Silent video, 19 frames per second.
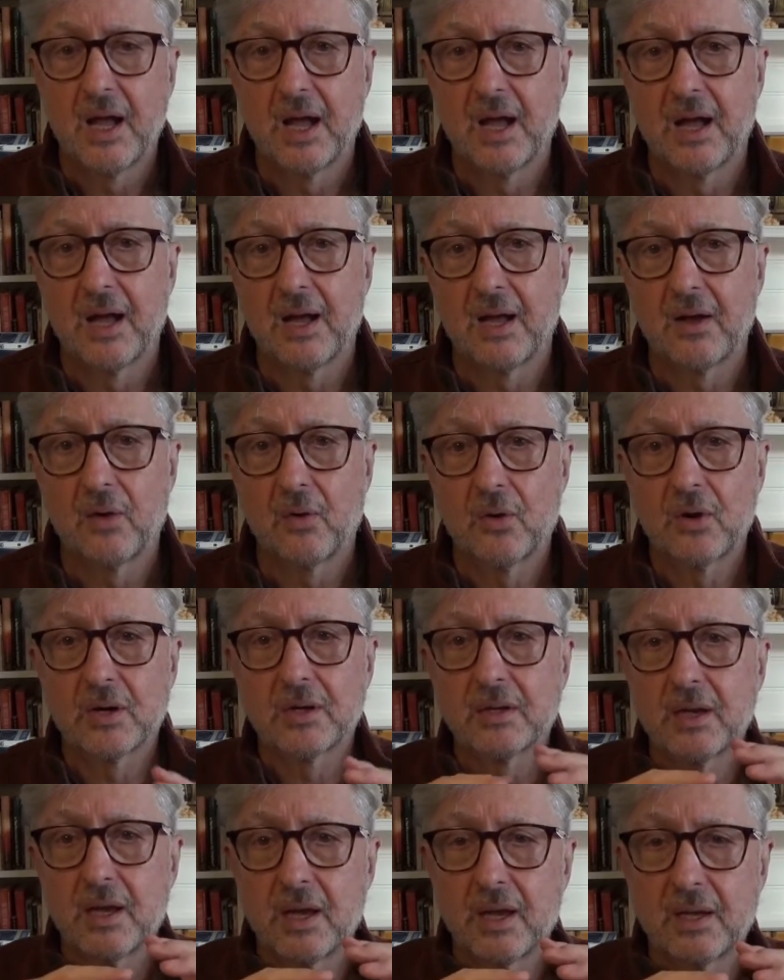at
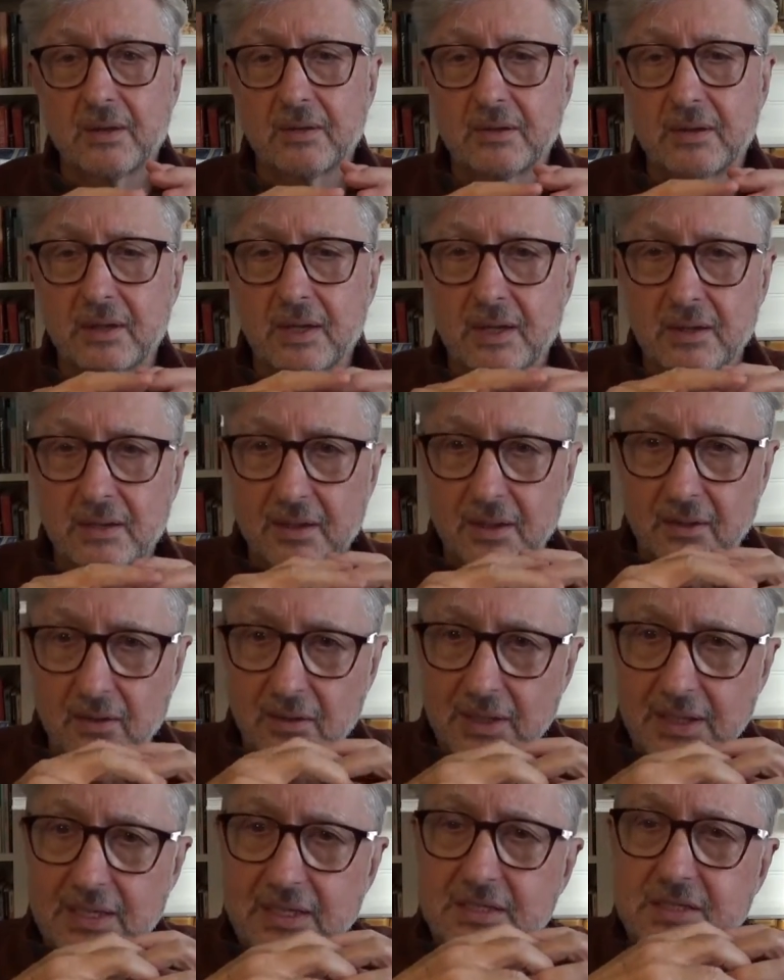
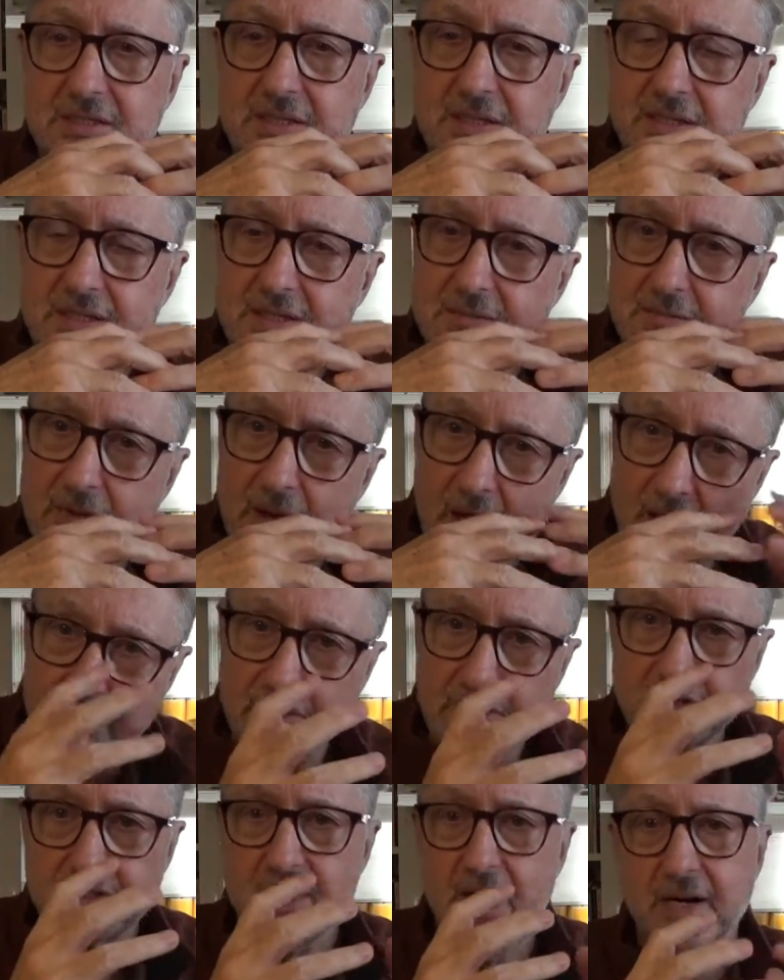least this
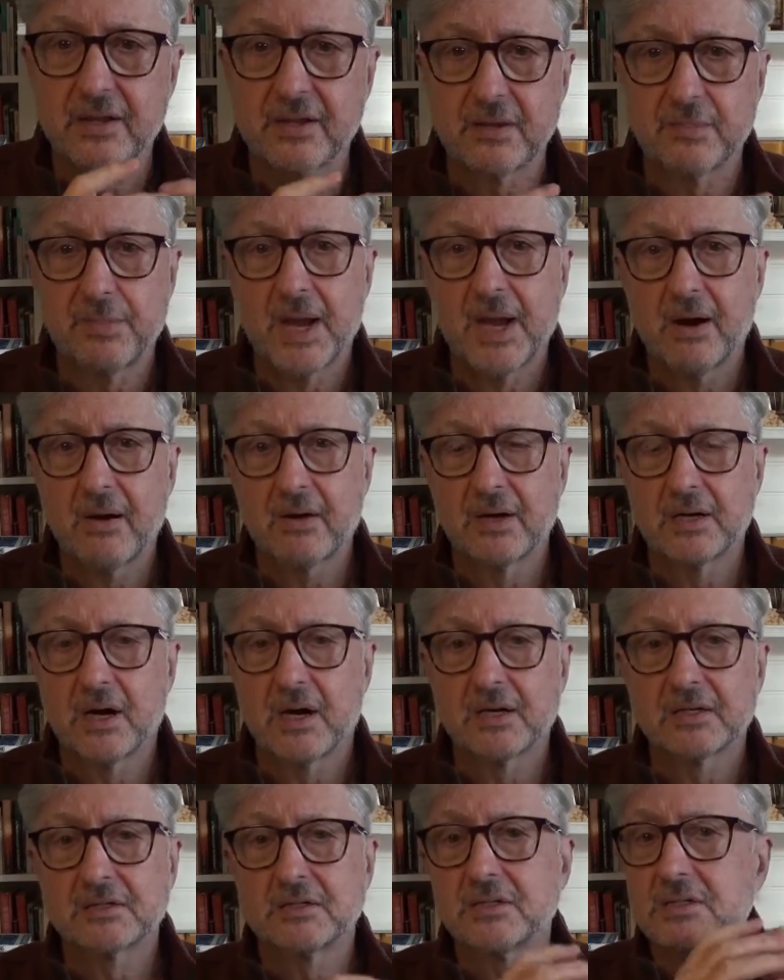other side of the
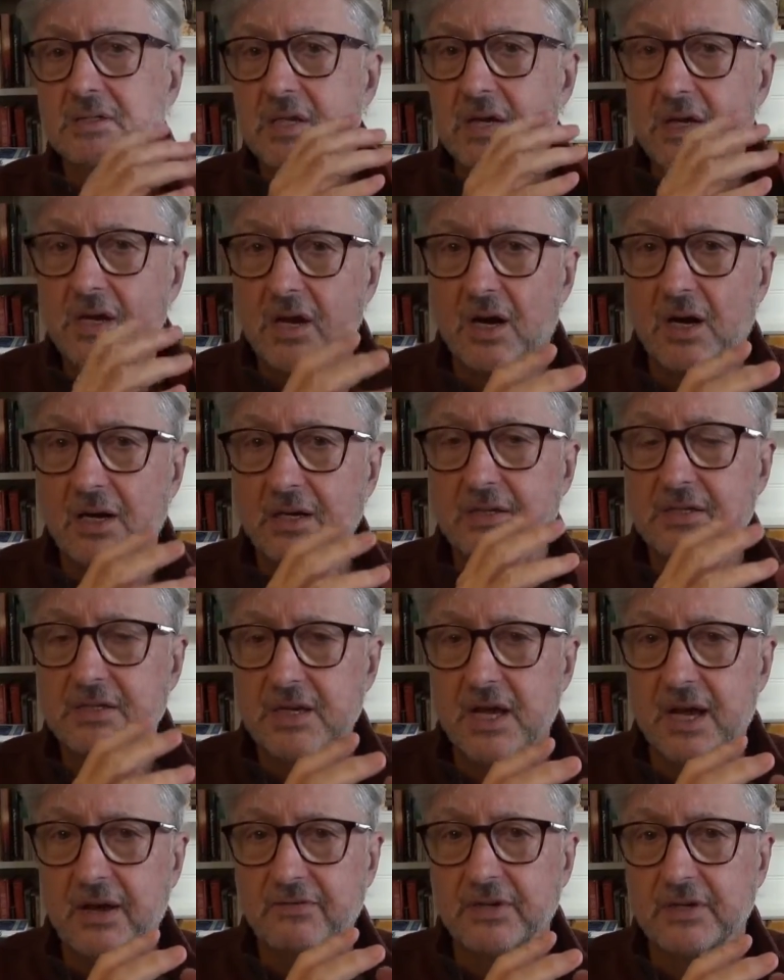paradox, is that God
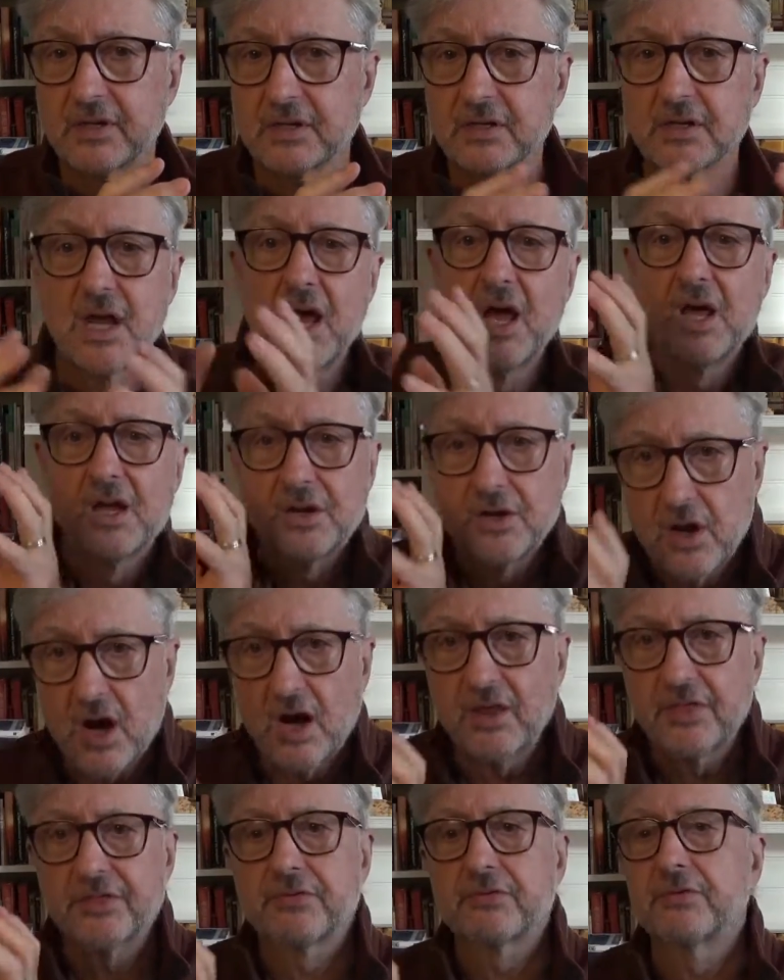is evident
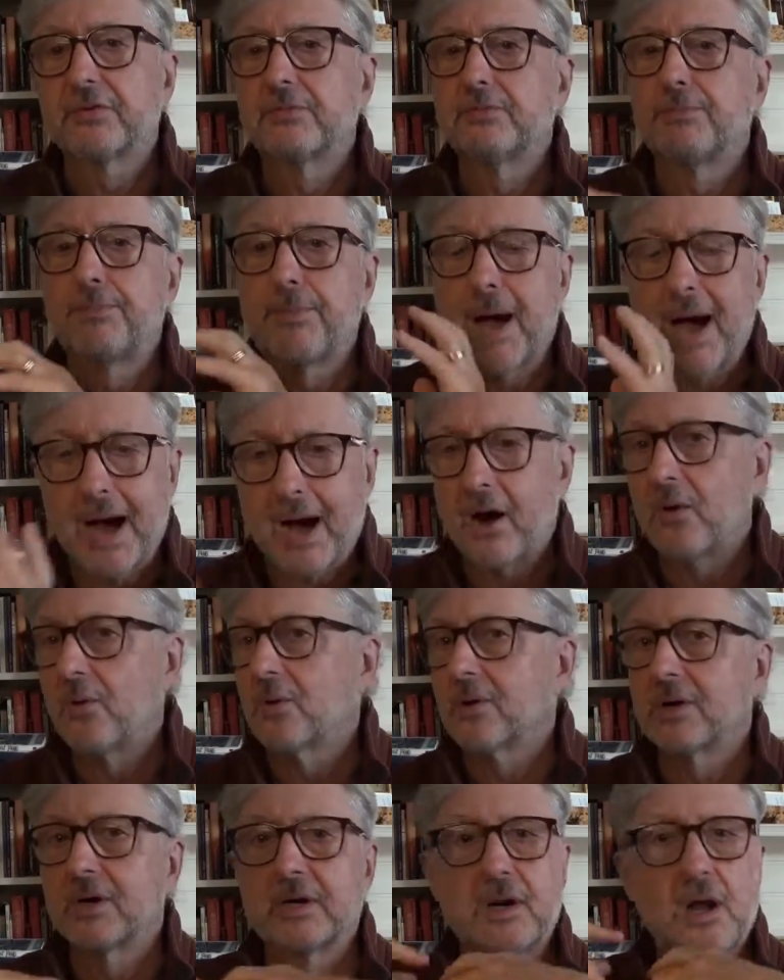not through
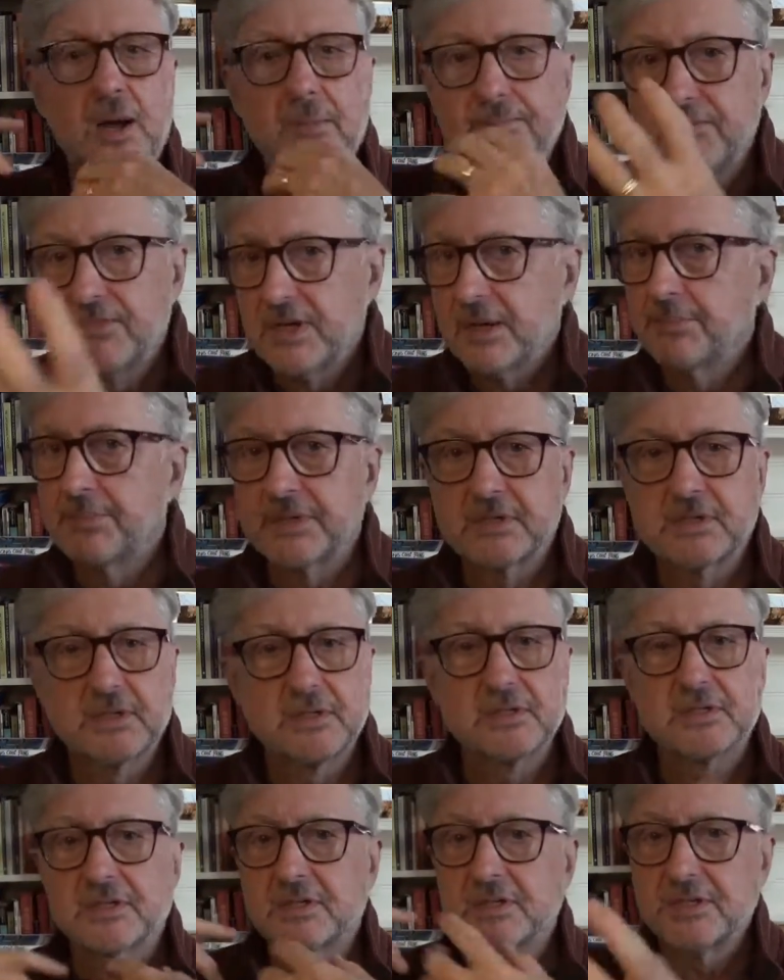power and
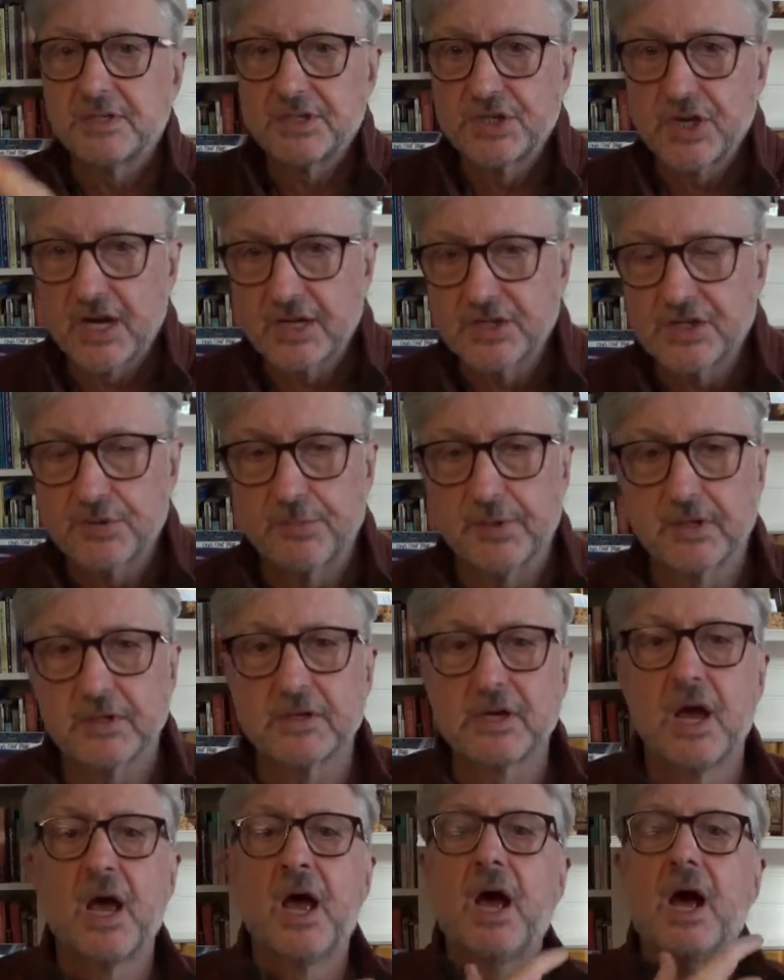omnipotence and
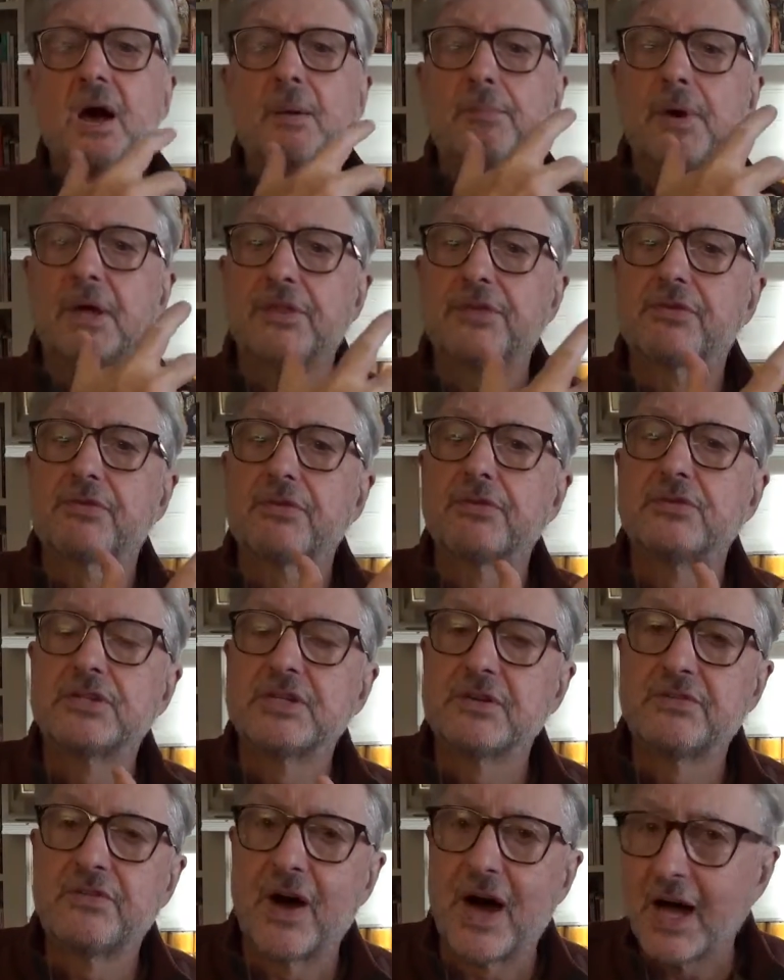judgment, but through
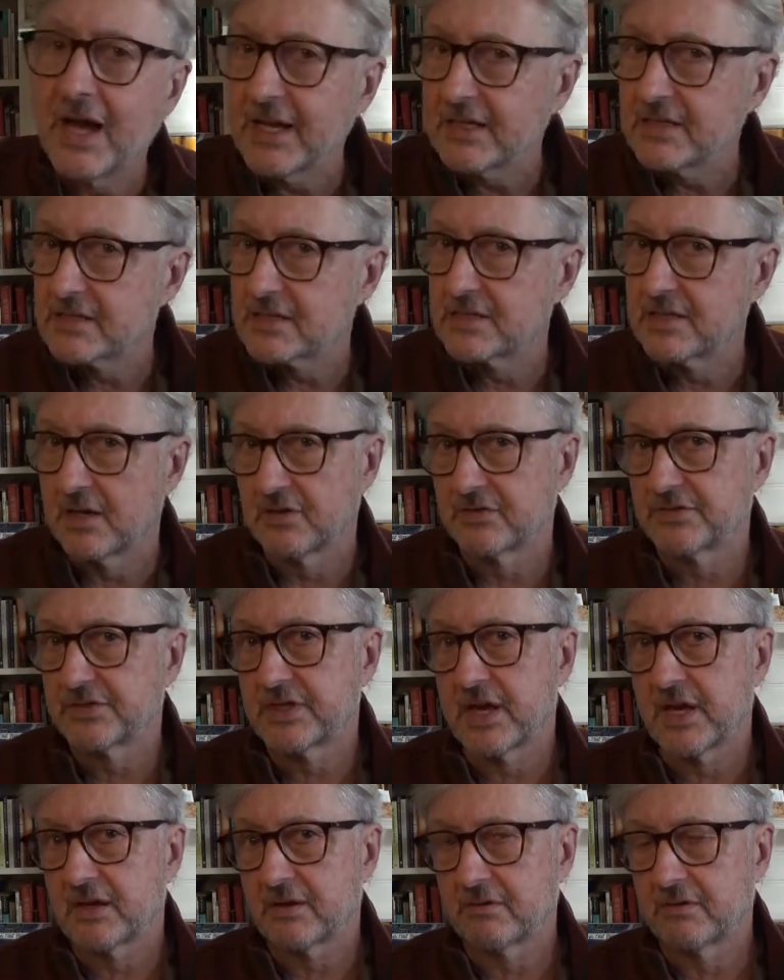divine
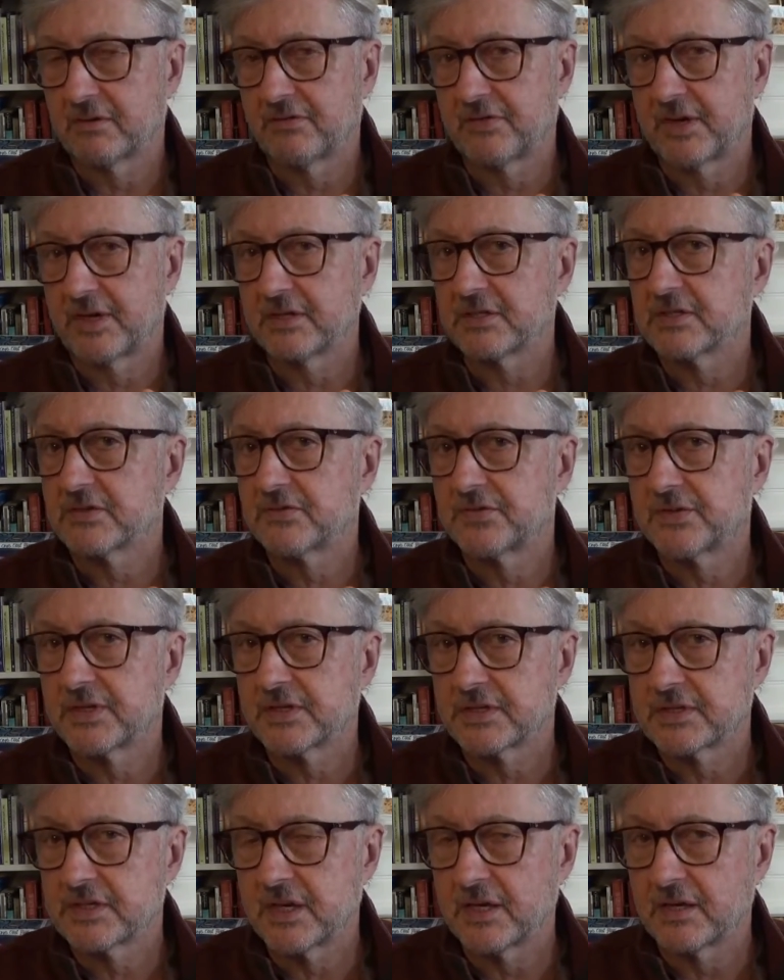self-sacrifice for
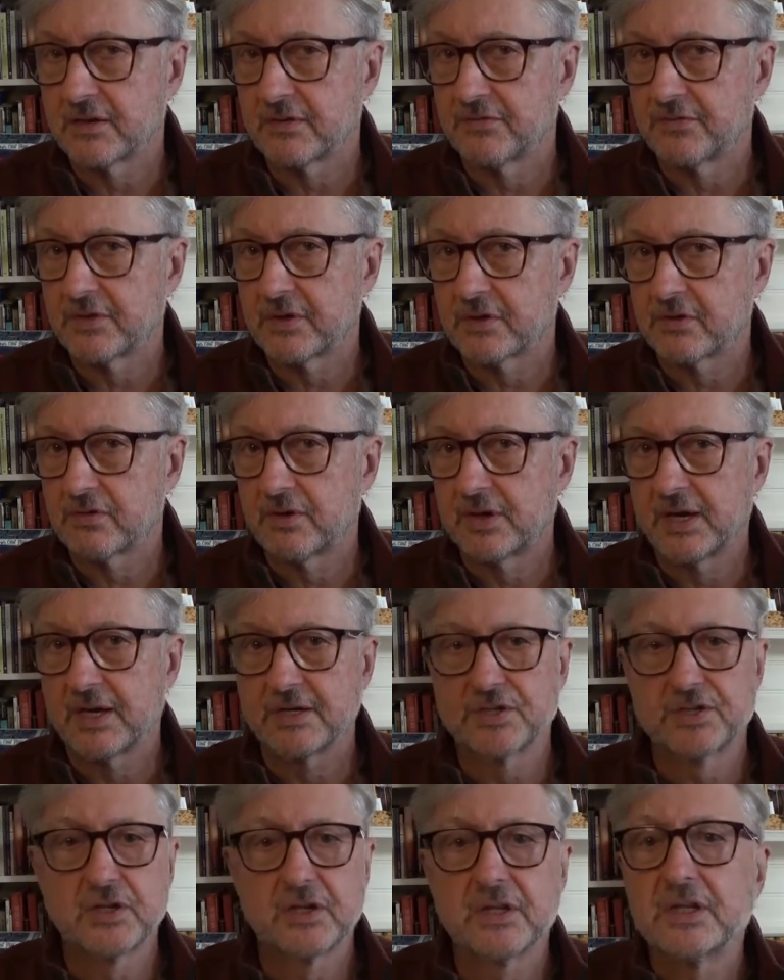the sake of the
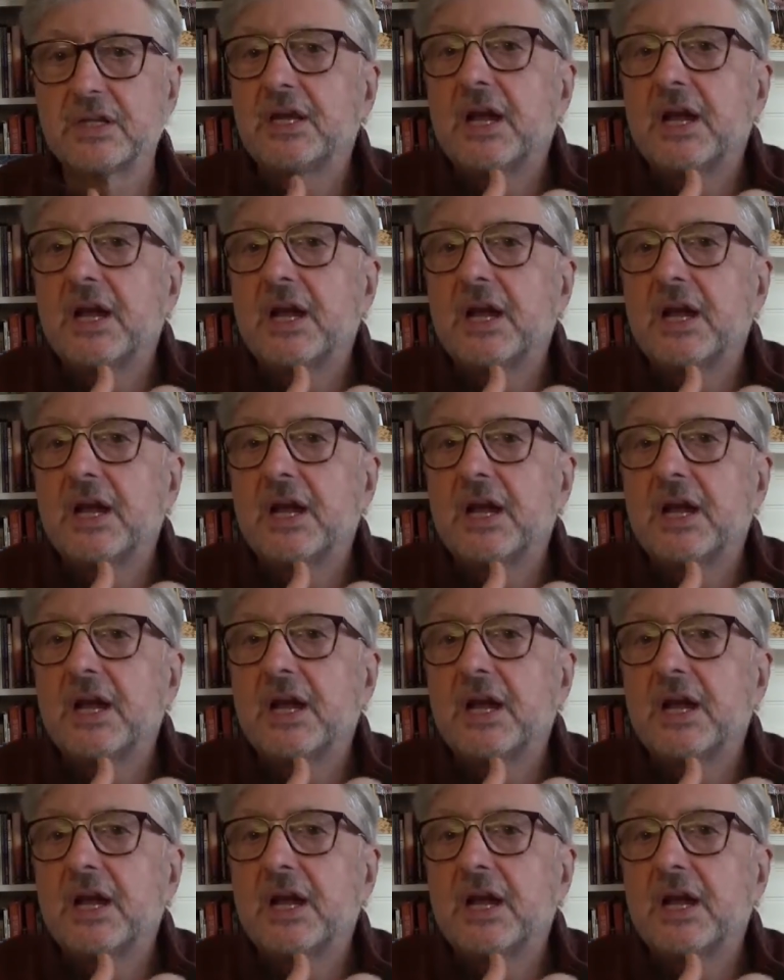creation,